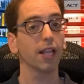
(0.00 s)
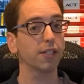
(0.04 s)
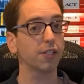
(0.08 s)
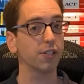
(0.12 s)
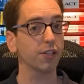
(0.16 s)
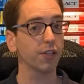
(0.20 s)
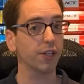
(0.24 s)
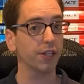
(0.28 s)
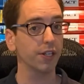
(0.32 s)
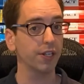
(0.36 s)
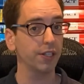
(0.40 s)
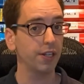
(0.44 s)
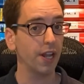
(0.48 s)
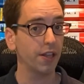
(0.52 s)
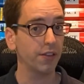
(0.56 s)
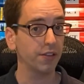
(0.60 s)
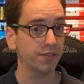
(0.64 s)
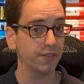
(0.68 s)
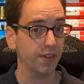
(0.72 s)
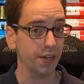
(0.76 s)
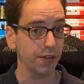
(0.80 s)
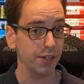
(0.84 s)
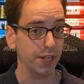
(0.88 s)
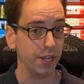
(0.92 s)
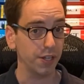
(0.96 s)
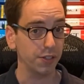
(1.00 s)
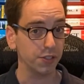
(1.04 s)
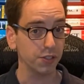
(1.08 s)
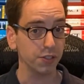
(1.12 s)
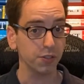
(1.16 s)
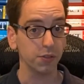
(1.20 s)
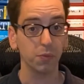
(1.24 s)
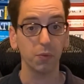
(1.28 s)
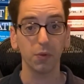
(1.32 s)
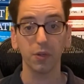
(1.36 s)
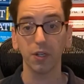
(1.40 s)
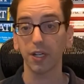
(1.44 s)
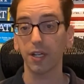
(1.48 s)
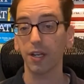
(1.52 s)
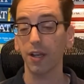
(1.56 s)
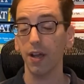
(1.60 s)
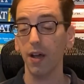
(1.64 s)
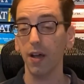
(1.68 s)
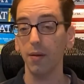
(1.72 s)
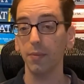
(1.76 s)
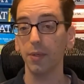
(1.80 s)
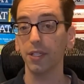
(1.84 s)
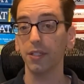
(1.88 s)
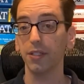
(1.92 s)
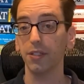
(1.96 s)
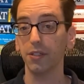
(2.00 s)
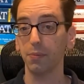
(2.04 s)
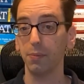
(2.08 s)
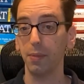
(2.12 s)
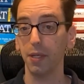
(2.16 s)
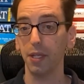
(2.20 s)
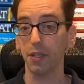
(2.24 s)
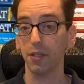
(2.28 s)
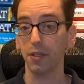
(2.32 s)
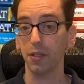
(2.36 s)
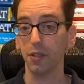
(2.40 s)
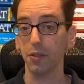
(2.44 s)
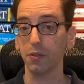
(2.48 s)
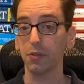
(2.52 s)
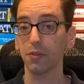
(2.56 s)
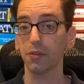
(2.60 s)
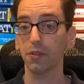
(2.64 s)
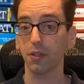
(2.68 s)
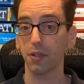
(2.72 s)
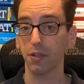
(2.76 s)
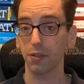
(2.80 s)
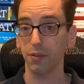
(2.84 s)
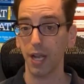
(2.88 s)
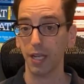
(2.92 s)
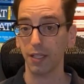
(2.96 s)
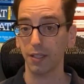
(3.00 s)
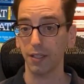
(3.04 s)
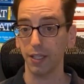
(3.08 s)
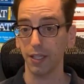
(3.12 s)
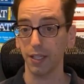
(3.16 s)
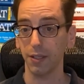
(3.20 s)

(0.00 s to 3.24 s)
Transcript: look at another variation where a comma is being used correctly.